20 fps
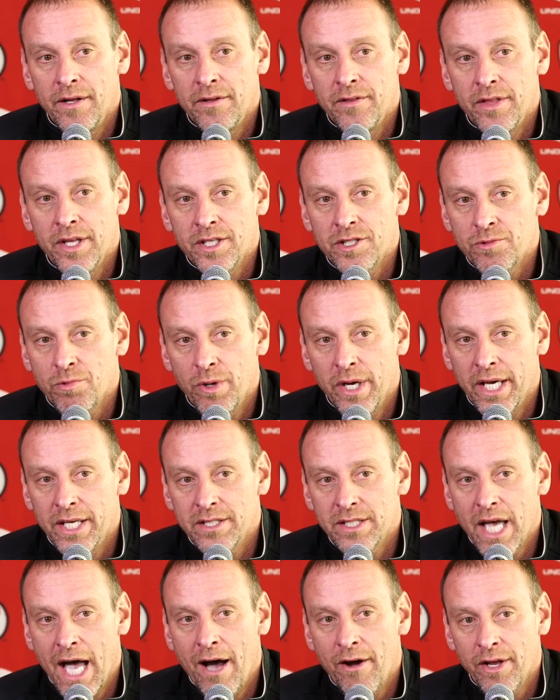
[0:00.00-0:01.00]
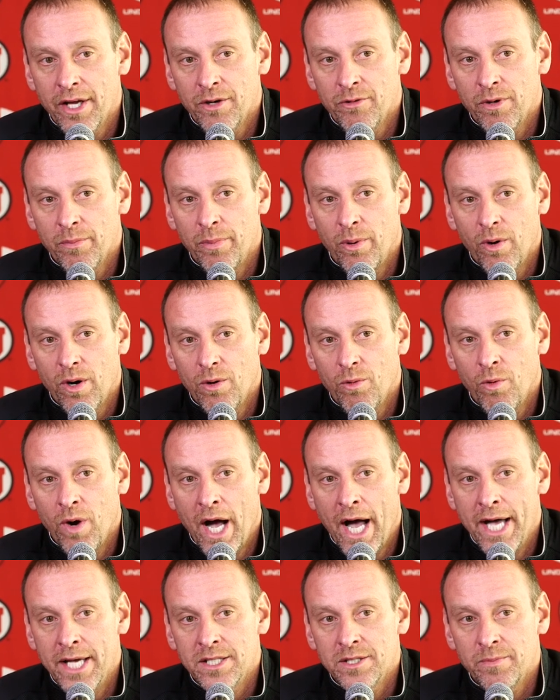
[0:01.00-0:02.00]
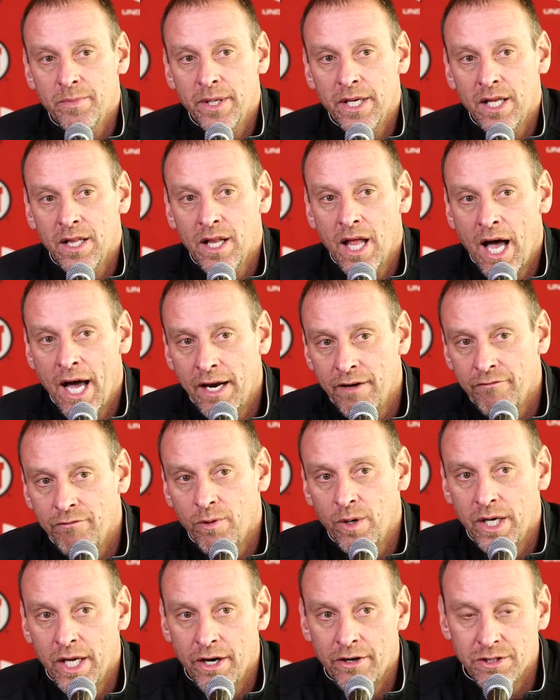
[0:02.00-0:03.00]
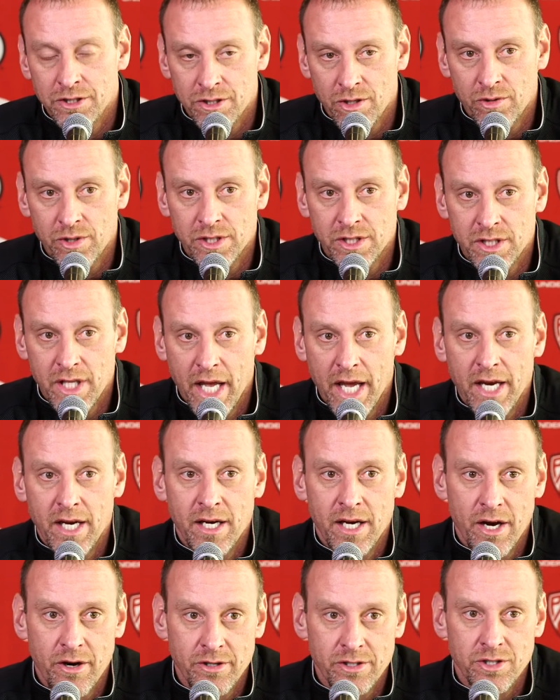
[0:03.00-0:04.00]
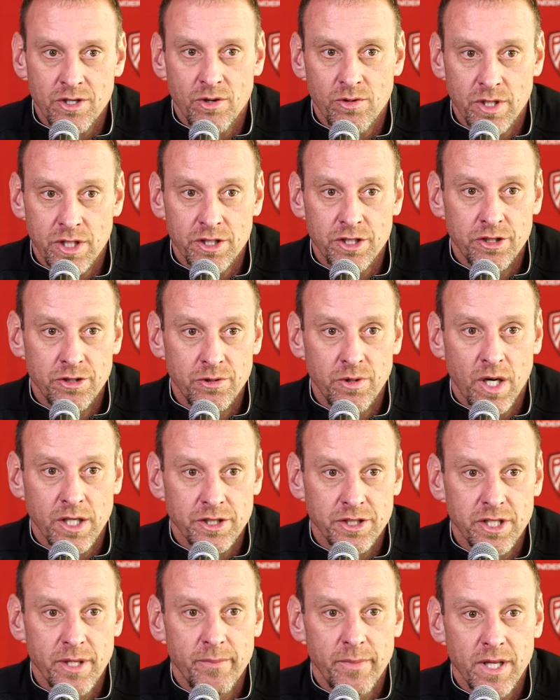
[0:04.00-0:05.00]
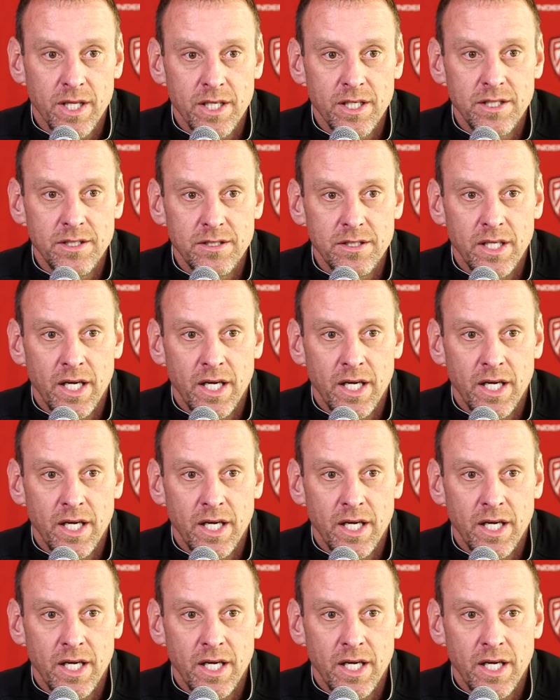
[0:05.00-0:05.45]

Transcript: this week, scouting report wise, but a lot of what Arizona State and Arizona do are similar.